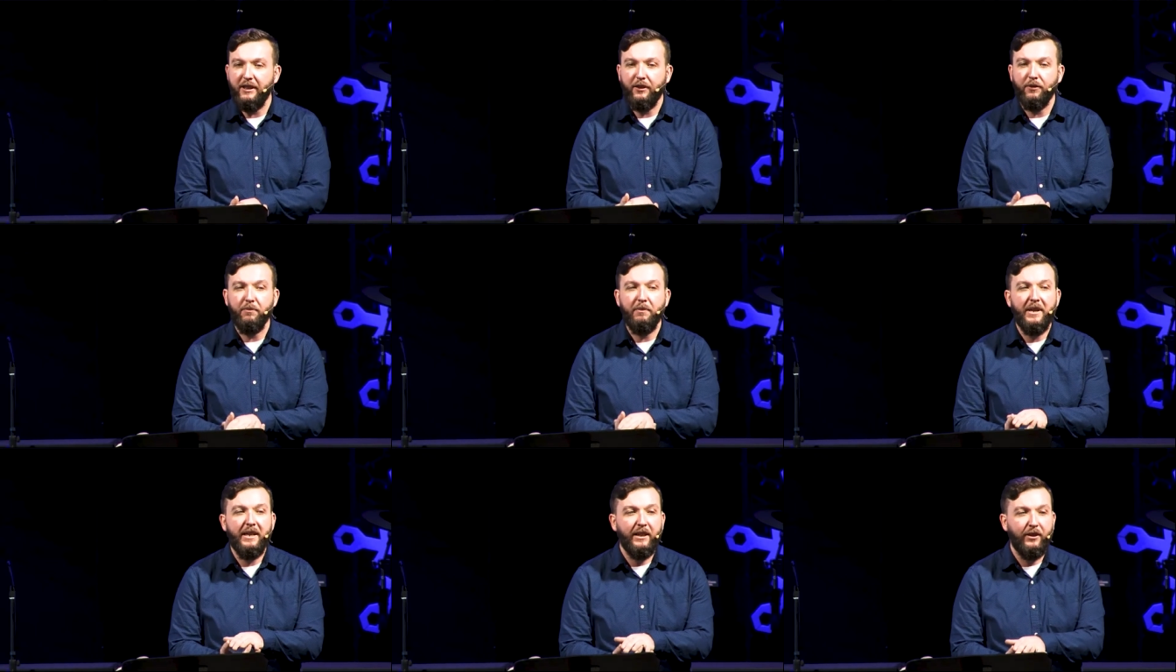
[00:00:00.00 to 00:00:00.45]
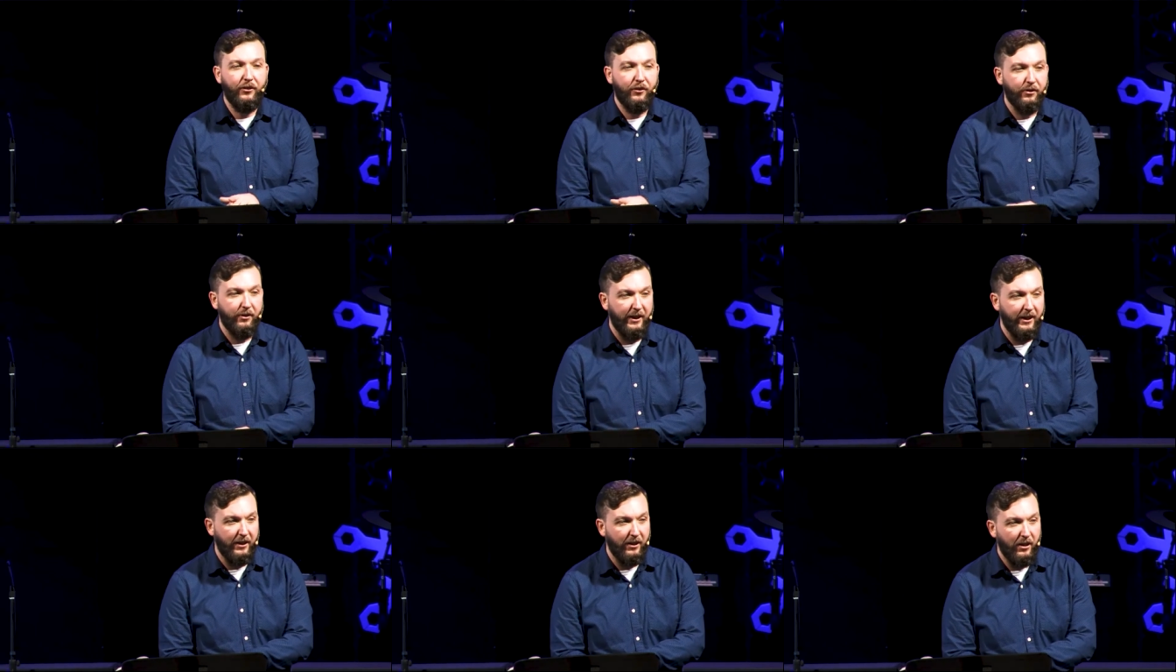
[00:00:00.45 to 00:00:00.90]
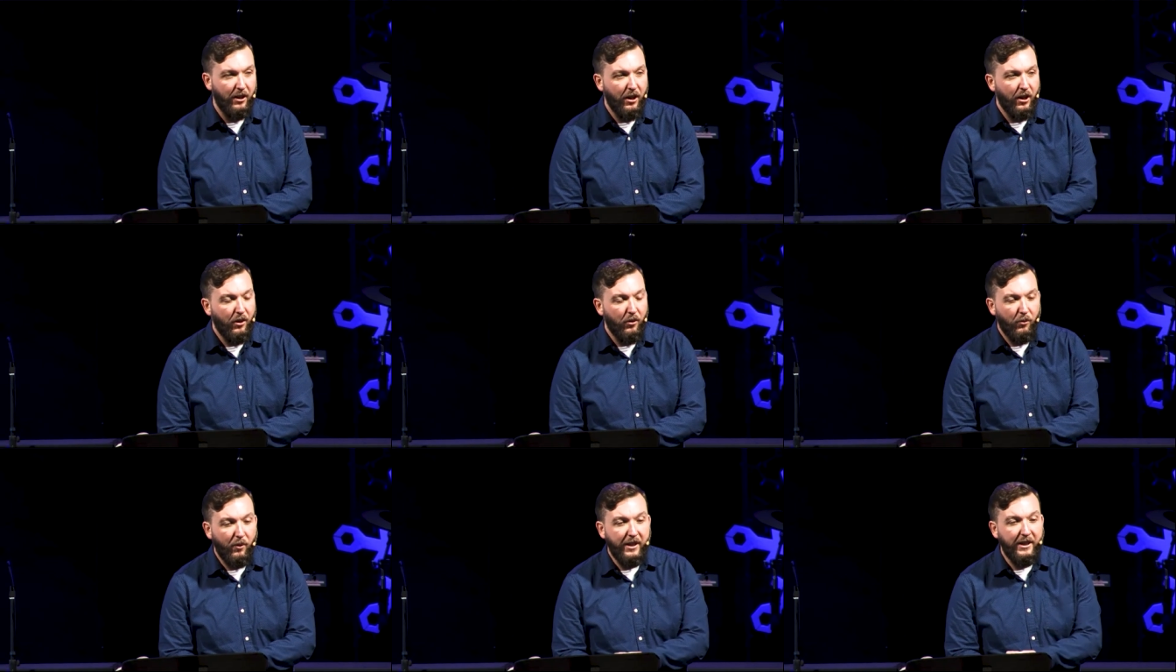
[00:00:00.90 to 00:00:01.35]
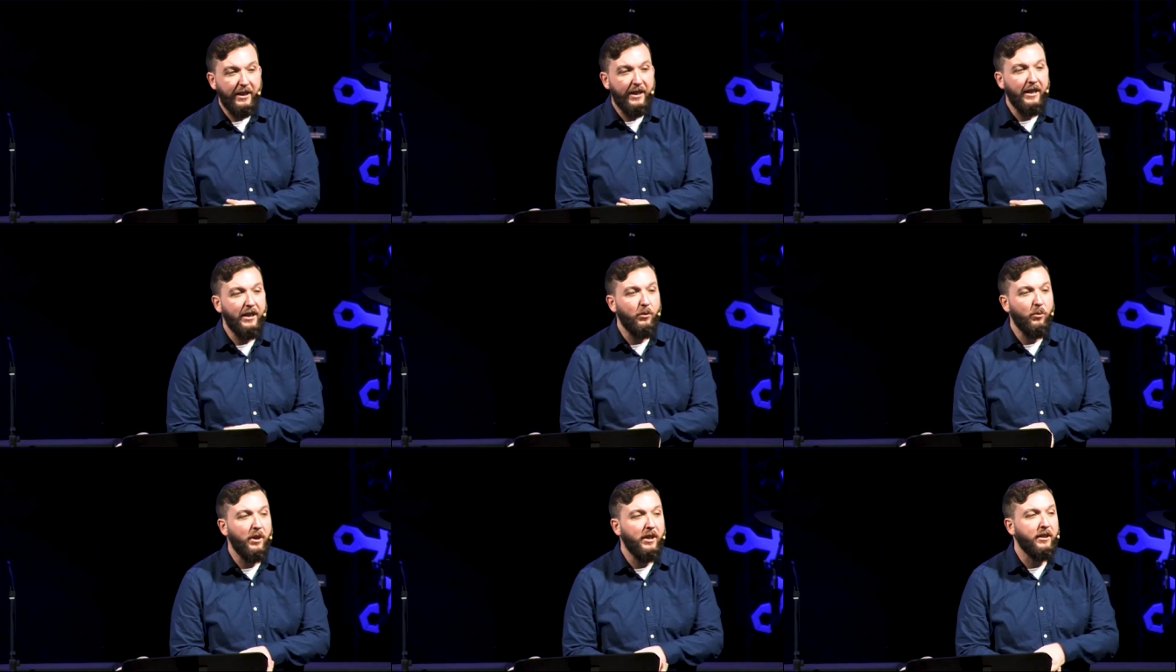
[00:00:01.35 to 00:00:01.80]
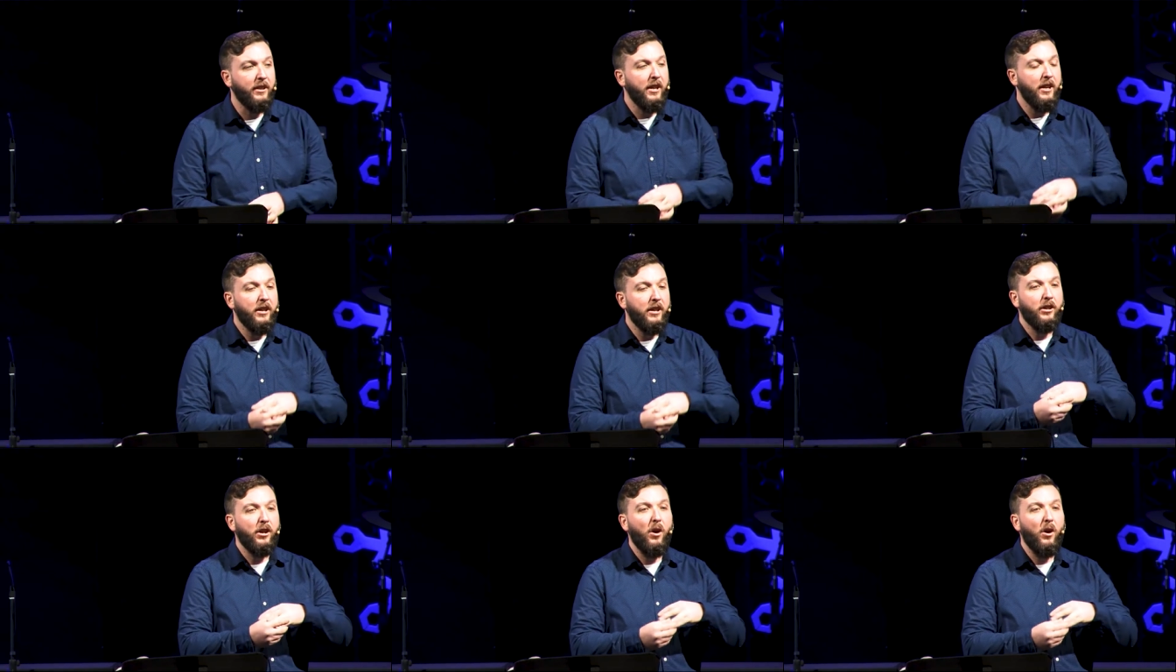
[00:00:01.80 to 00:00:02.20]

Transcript: in his ministry, when he would